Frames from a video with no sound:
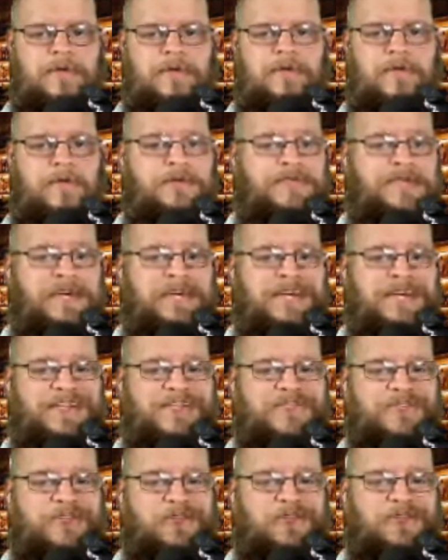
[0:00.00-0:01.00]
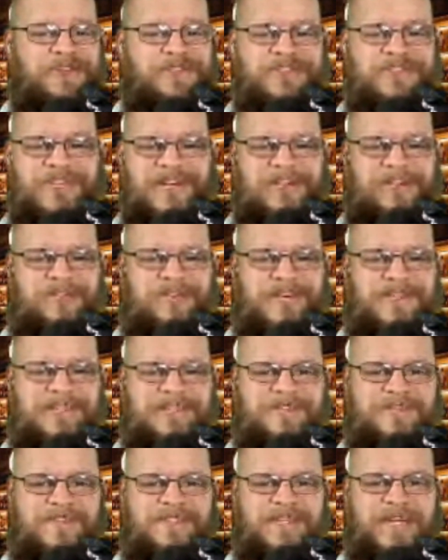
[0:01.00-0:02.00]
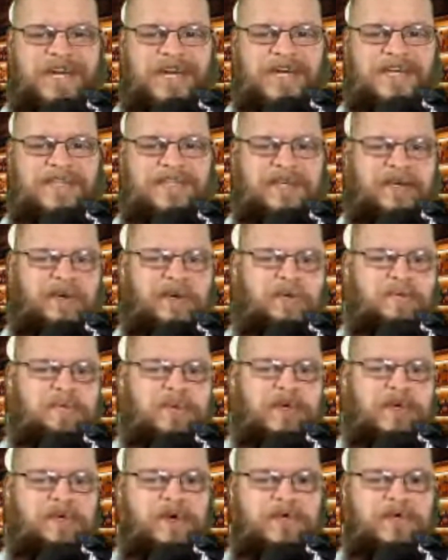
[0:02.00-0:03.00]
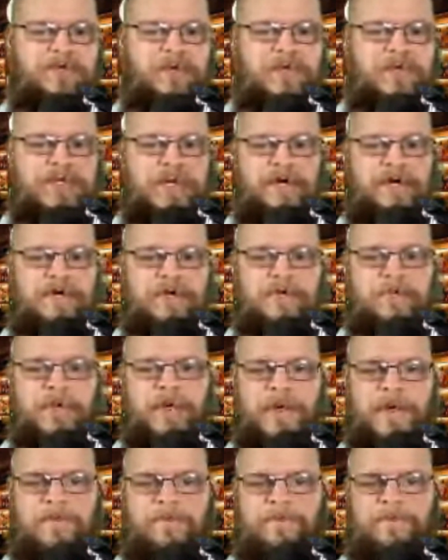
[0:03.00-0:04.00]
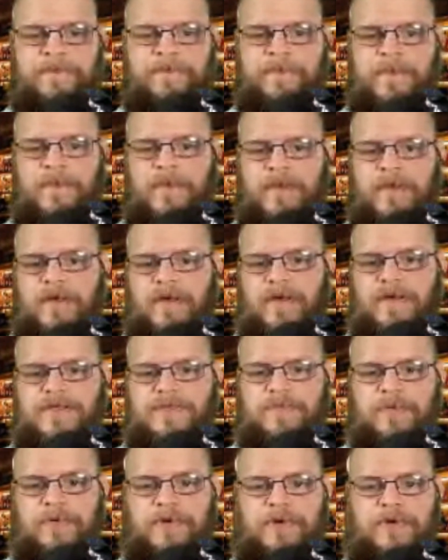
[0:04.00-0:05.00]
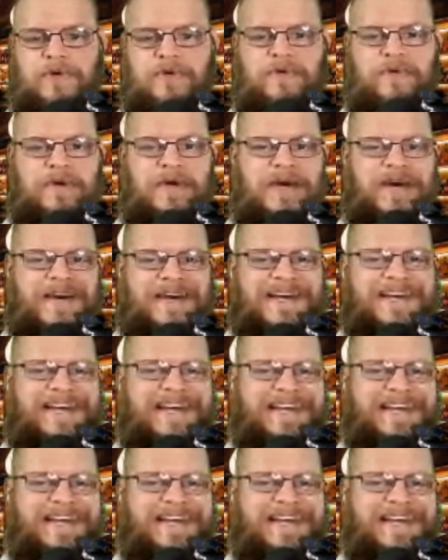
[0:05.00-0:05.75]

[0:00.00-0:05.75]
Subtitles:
Looks like he enjoyed it just like the rest of us guys. Bill knows what he's talking about. He's a pretty cool guy.